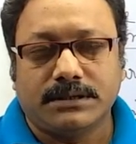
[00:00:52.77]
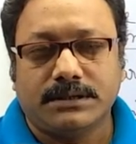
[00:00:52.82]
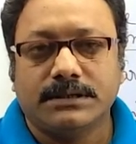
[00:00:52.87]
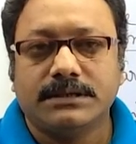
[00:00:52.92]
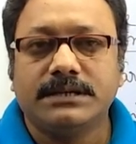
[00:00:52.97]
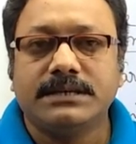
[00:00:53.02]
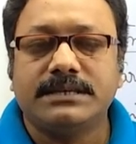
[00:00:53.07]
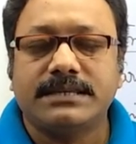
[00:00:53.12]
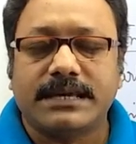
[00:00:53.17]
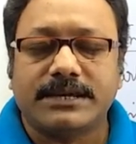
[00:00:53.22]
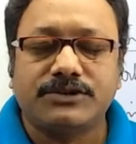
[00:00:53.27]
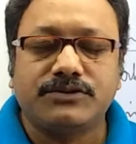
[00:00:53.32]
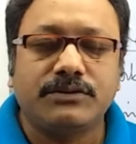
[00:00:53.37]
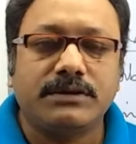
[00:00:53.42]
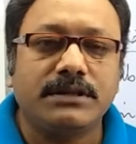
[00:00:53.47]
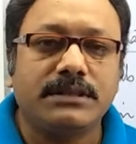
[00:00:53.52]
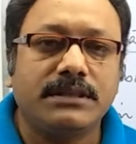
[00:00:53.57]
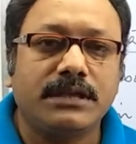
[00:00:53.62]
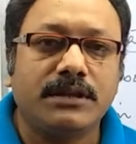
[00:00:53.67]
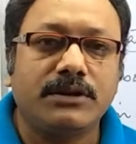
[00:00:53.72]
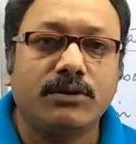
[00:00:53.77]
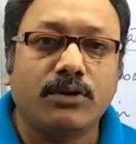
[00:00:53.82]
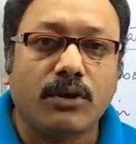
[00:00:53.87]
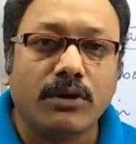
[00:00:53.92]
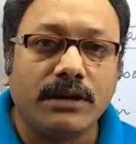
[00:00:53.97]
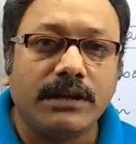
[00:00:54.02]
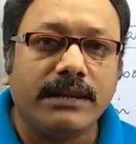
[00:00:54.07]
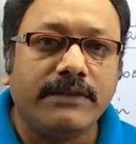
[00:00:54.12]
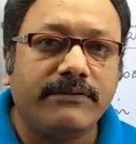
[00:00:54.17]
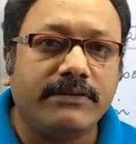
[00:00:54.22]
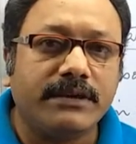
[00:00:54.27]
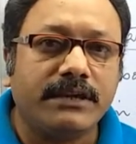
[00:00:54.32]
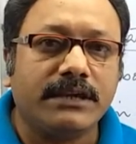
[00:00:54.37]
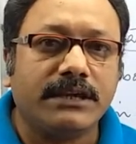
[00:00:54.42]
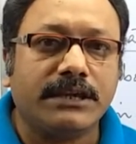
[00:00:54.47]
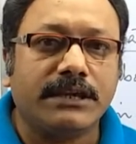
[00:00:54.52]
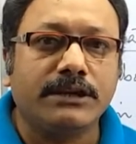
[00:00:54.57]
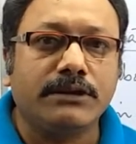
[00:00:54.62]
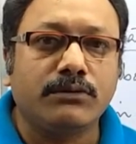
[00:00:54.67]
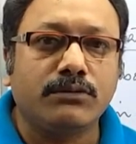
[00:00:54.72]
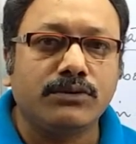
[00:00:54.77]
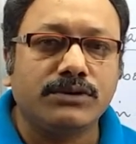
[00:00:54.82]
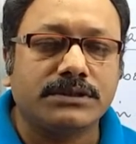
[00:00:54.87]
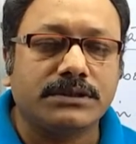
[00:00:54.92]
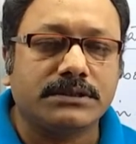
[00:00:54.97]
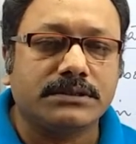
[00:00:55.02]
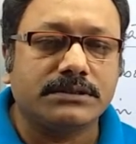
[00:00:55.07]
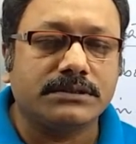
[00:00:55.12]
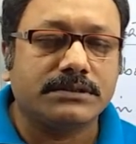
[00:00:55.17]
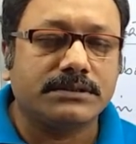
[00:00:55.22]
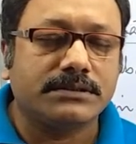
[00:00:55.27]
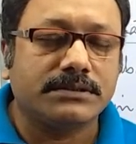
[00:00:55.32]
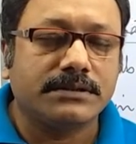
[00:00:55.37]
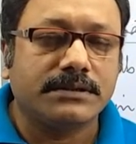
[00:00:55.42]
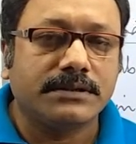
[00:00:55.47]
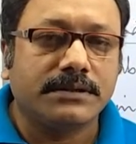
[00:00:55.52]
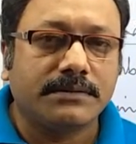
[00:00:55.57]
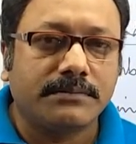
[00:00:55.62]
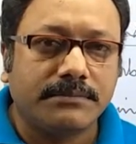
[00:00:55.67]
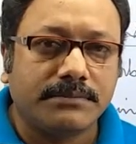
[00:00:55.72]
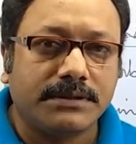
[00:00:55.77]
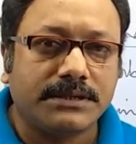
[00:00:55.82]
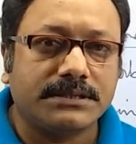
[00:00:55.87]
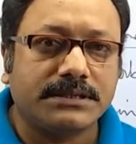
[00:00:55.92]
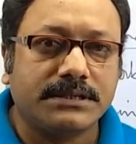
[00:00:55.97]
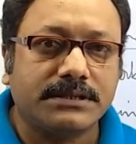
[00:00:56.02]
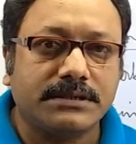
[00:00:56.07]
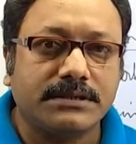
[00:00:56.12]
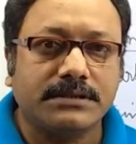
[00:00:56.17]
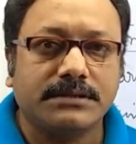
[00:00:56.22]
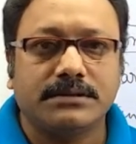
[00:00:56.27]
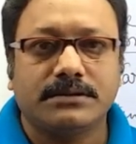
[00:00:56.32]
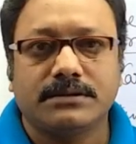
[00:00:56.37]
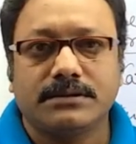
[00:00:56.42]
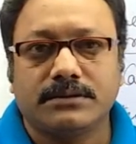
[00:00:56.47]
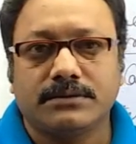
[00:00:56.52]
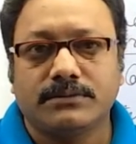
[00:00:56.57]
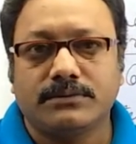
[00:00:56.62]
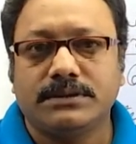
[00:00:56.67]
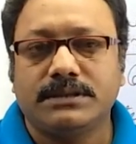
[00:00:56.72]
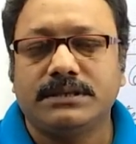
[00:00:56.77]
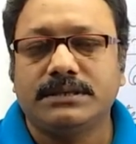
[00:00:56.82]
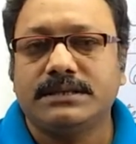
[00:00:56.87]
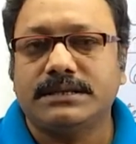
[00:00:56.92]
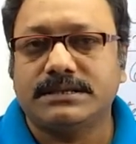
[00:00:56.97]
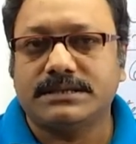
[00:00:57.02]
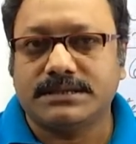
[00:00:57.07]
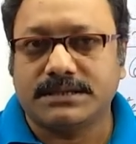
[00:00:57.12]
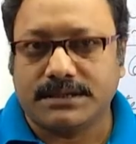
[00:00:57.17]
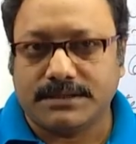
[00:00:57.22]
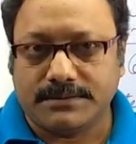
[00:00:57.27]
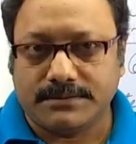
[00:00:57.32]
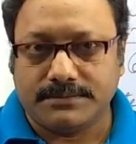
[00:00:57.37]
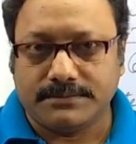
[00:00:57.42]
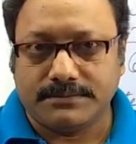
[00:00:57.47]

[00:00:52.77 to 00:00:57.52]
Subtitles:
It is actually the non-living inclusions present within the cell.